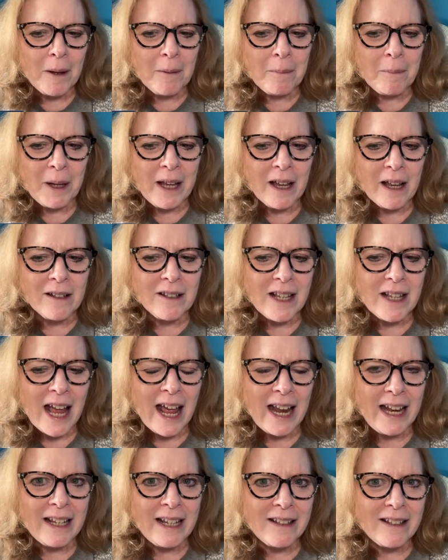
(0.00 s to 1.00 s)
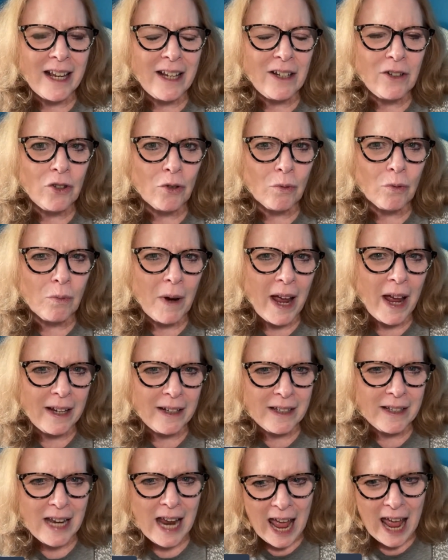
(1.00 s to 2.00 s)
because that is a
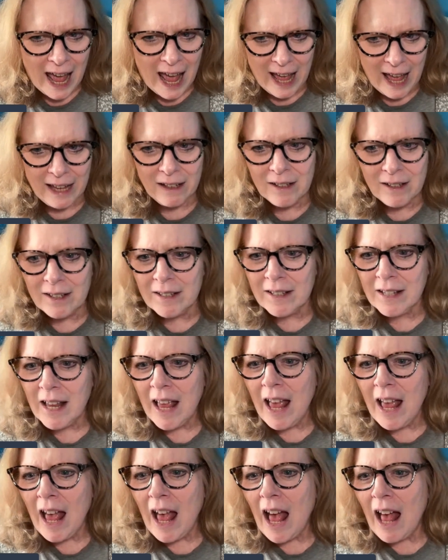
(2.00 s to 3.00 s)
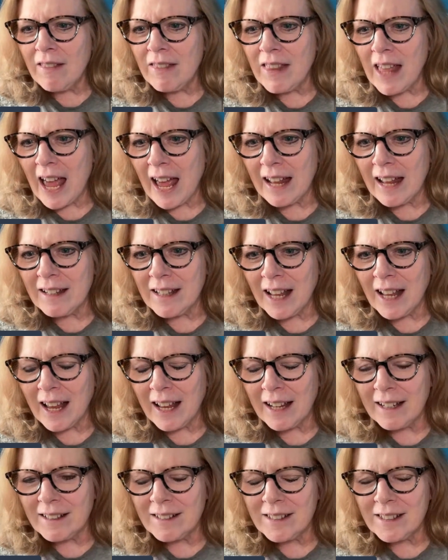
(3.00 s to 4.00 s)
direct tax that
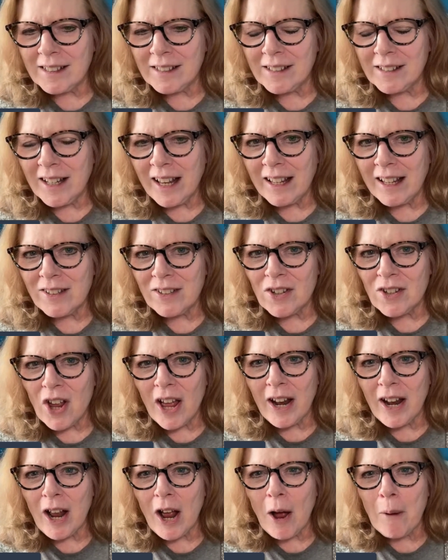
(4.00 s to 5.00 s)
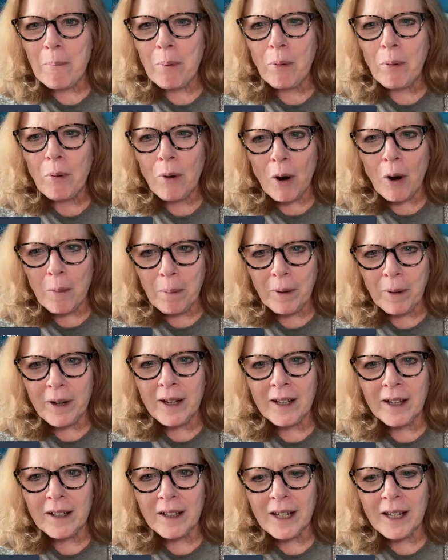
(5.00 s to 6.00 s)
is not
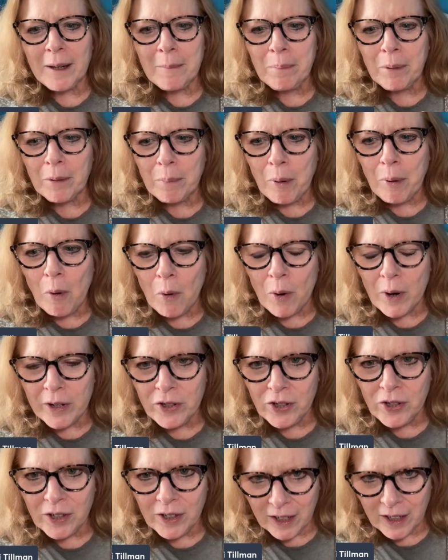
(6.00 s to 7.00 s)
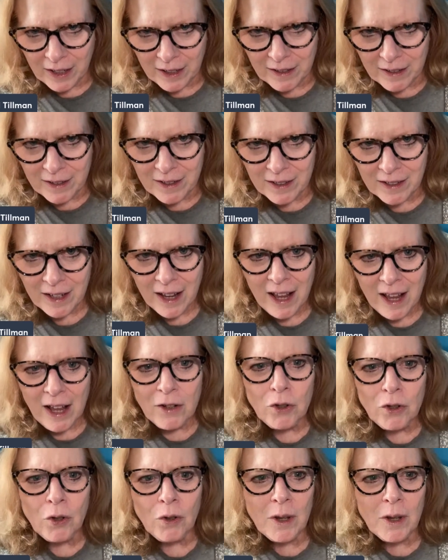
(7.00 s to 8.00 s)
appropriately proportionate
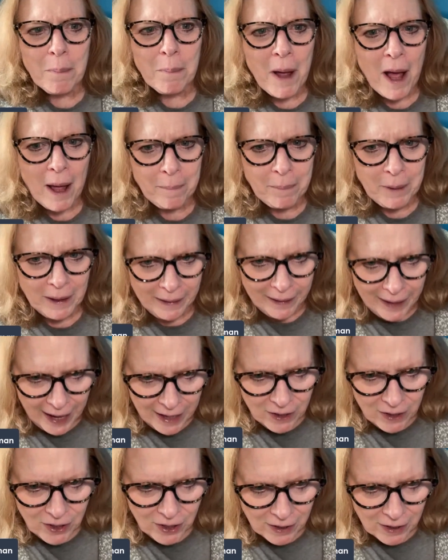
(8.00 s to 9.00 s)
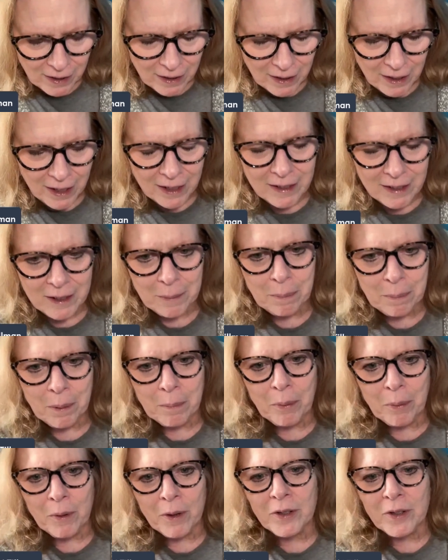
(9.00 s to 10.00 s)
to the population. It's
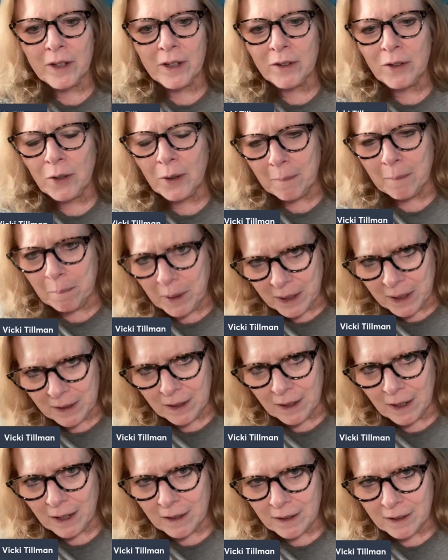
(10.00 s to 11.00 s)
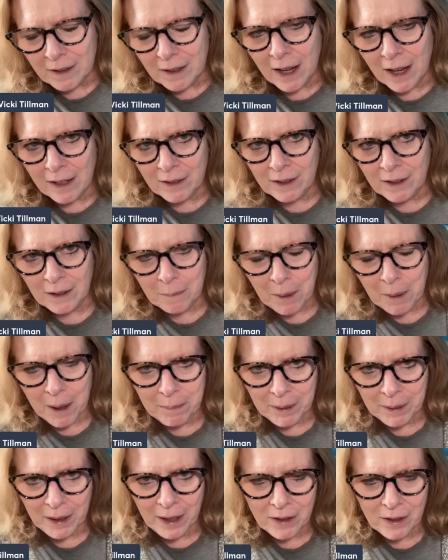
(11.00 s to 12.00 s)
proportionate to a business, not to the
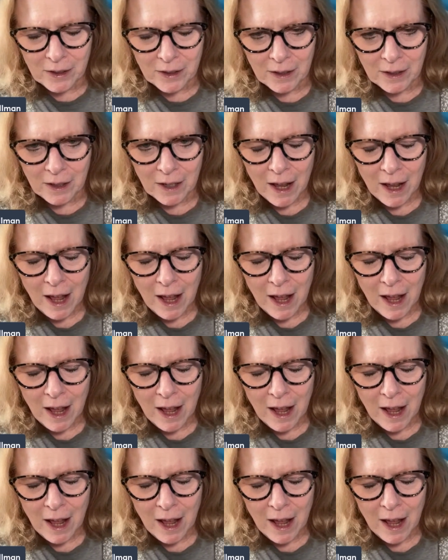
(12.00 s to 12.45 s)
population.